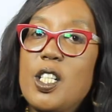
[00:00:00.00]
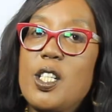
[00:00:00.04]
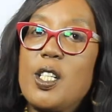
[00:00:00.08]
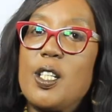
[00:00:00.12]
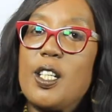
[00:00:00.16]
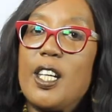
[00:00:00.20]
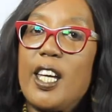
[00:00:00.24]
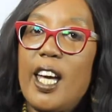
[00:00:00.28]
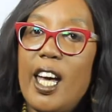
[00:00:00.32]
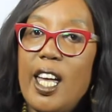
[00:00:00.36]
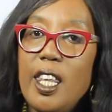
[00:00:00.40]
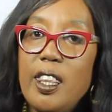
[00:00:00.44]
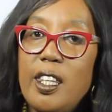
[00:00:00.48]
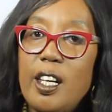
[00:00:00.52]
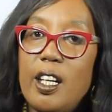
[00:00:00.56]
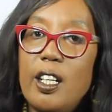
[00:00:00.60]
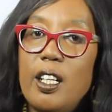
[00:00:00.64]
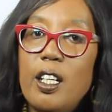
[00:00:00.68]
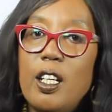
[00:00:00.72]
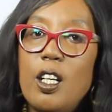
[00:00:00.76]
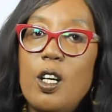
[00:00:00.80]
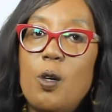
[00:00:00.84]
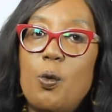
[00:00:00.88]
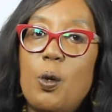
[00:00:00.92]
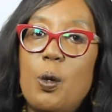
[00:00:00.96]

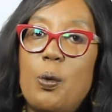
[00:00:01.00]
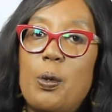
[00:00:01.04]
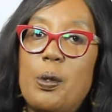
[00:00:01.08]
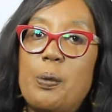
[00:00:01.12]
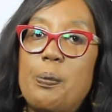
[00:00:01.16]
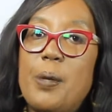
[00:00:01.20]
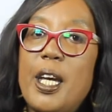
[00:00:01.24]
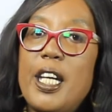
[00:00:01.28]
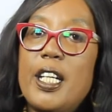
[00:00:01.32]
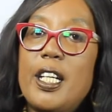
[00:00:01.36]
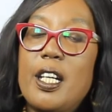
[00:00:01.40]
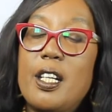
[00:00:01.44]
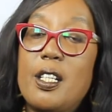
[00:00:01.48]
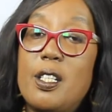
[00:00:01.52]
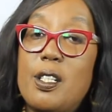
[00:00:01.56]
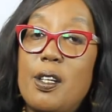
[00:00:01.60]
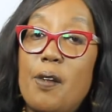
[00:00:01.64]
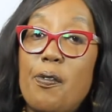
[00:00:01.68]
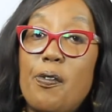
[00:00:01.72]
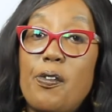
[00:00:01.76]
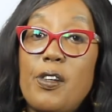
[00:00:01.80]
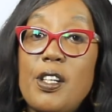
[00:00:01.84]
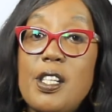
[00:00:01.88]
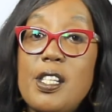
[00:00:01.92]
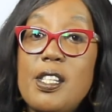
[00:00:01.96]
together, we will make a
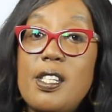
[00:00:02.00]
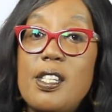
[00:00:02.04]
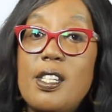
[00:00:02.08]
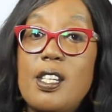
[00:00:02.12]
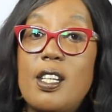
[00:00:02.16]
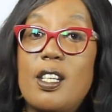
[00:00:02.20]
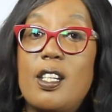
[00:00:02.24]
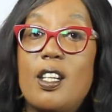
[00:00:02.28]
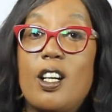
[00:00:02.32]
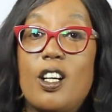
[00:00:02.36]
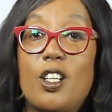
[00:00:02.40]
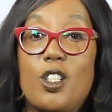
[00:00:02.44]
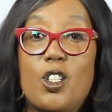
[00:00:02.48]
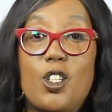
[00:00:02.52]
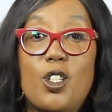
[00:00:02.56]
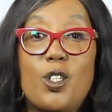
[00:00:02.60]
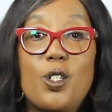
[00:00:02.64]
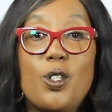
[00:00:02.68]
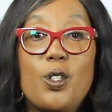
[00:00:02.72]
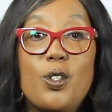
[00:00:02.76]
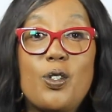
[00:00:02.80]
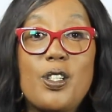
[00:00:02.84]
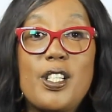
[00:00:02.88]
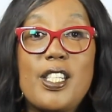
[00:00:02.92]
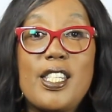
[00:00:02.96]
difference in our
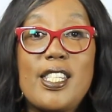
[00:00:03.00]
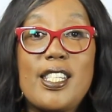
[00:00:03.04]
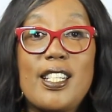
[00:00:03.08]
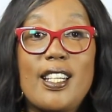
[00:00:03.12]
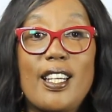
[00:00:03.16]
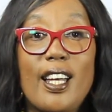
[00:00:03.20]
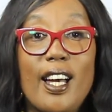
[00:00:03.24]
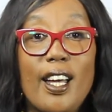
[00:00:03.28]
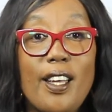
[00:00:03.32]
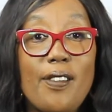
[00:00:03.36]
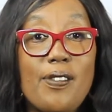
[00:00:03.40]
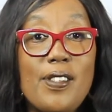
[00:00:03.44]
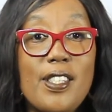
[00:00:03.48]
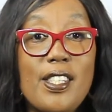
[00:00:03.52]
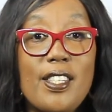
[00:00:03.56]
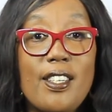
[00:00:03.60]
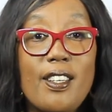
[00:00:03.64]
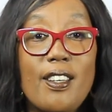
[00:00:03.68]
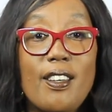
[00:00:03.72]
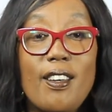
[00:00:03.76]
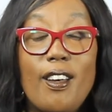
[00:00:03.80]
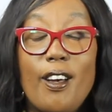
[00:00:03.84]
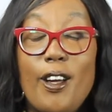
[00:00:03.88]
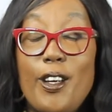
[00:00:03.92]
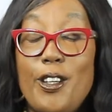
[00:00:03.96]
children's lives
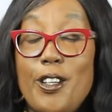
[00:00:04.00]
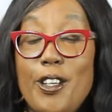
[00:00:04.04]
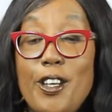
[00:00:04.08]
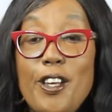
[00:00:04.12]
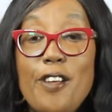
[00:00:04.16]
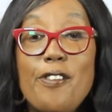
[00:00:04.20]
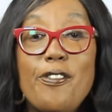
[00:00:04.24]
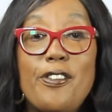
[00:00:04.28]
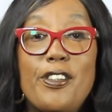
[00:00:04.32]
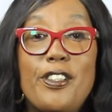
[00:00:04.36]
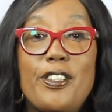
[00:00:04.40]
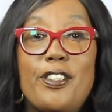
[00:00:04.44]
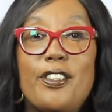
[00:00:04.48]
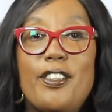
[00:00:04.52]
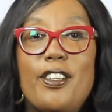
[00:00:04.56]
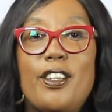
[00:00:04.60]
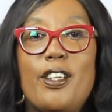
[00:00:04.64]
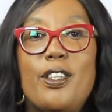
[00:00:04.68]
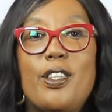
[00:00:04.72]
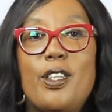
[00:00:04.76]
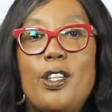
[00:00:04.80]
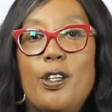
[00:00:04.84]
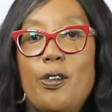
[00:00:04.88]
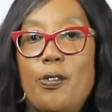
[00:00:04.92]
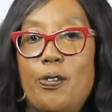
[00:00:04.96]
and even
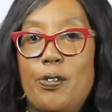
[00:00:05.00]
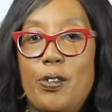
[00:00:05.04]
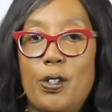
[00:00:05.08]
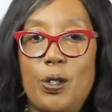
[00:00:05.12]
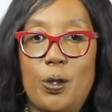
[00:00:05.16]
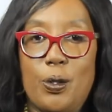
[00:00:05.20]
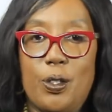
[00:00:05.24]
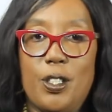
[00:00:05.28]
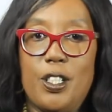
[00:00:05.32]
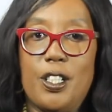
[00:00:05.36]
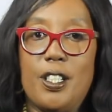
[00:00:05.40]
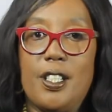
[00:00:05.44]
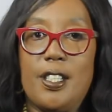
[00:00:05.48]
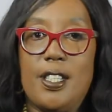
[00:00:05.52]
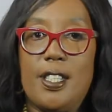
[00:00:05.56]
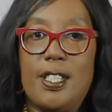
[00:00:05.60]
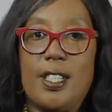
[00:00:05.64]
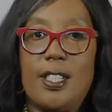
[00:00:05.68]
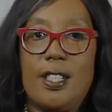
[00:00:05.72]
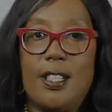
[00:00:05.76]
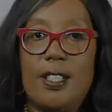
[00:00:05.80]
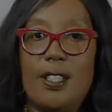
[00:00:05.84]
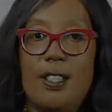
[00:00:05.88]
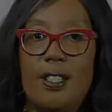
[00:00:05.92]
in their futures.